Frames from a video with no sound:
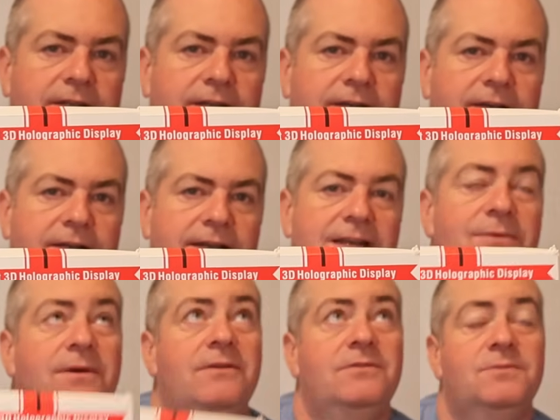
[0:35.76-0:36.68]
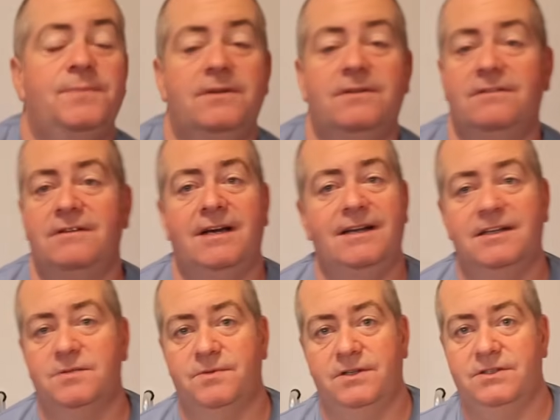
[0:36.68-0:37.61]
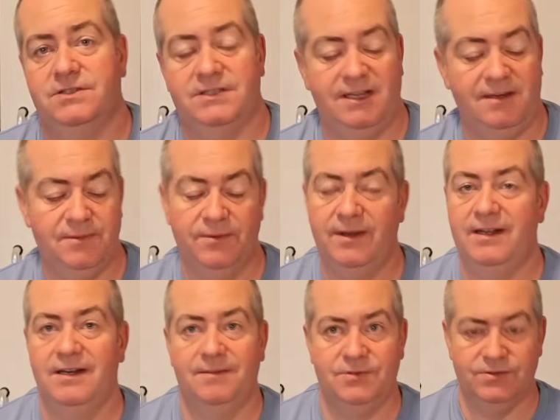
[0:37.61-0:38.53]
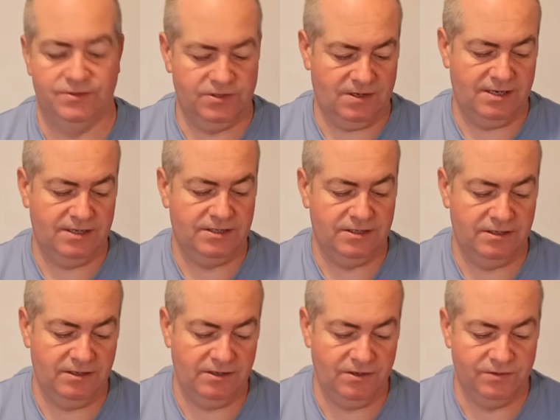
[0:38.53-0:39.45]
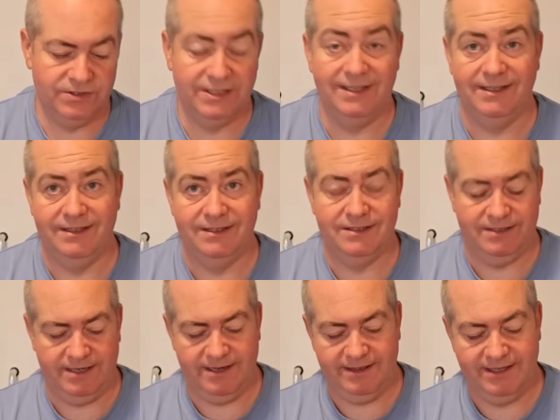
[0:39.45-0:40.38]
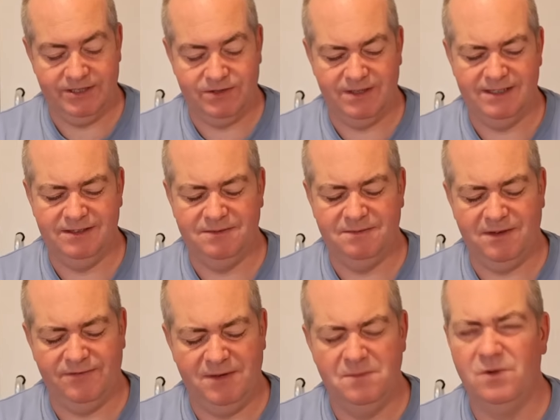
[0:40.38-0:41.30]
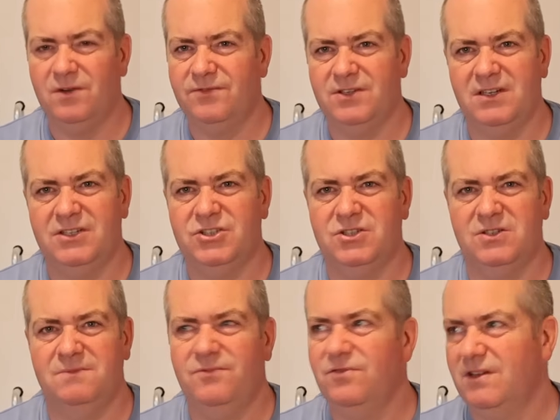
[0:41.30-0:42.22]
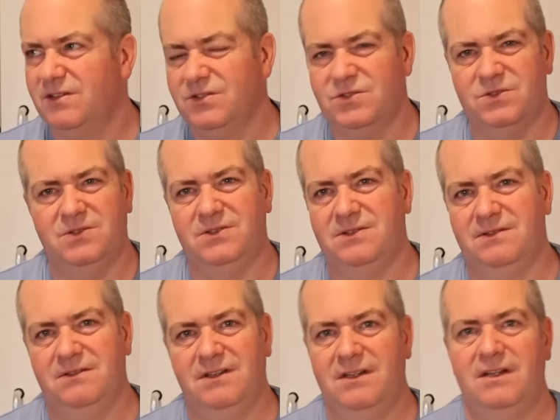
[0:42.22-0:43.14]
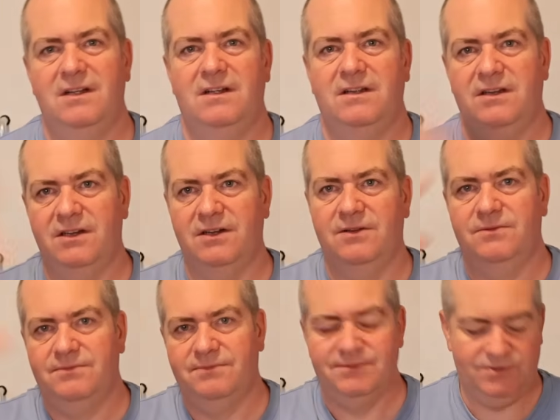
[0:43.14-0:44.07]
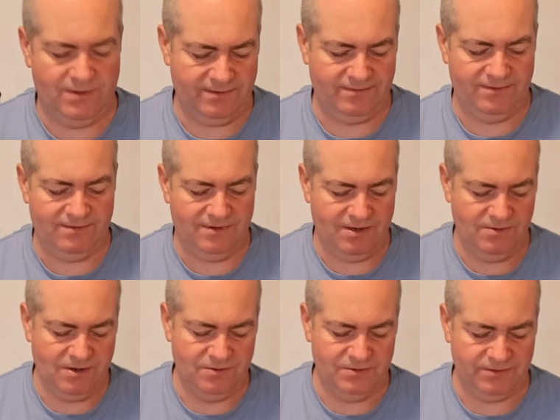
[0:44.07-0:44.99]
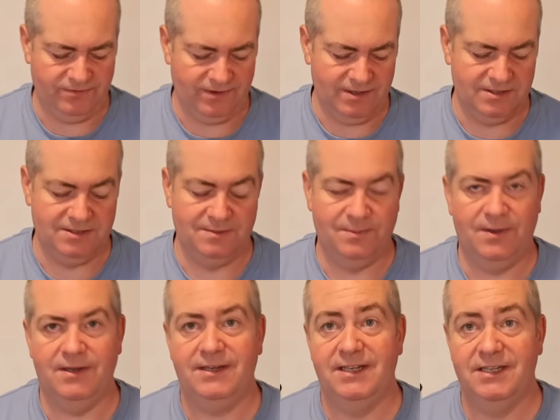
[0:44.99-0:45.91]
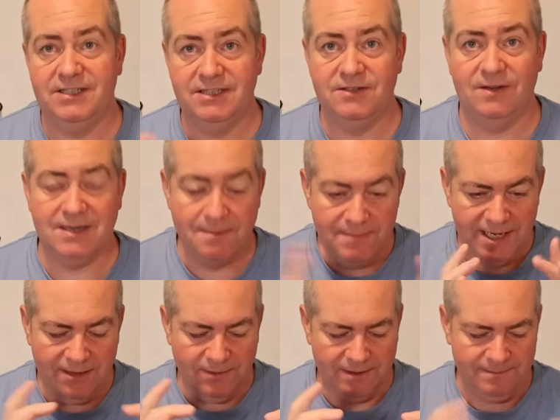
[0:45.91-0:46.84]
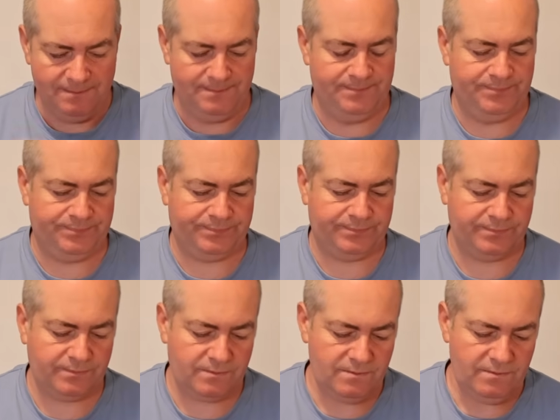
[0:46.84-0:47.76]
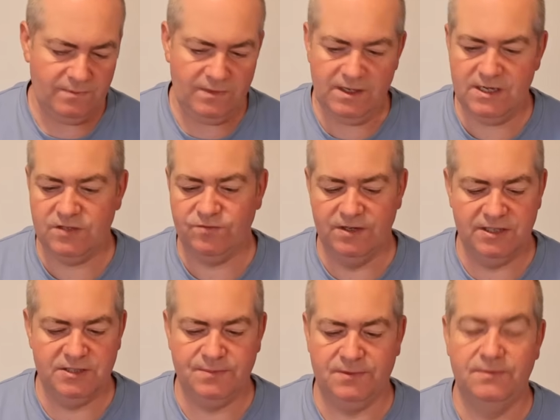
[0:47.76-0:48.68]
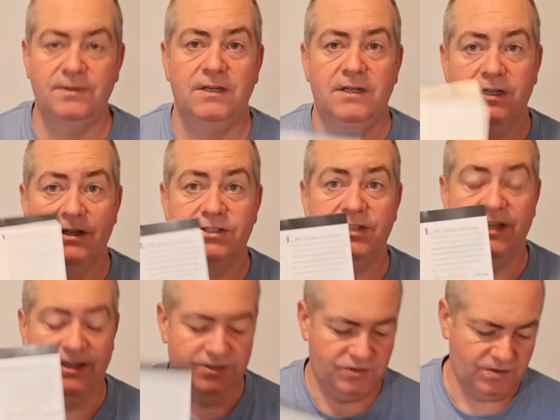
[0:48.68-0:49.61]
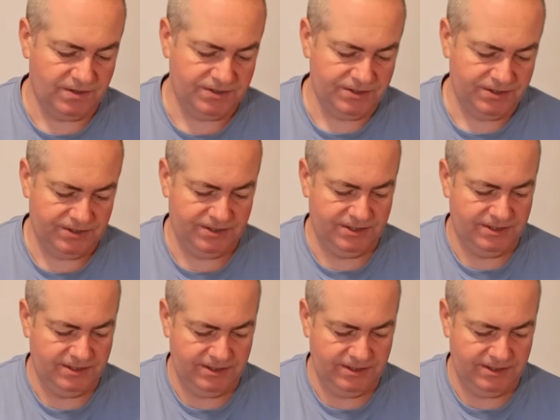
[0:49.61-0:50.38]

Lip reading: Now, anyone who's been on AliExpress, Temu, any of them sort of sites, you'll see these. They're designed, I think, more for like shop fronts or, you know, to have logos and things. But this is like a mini one. It's really small. So you get your instructions,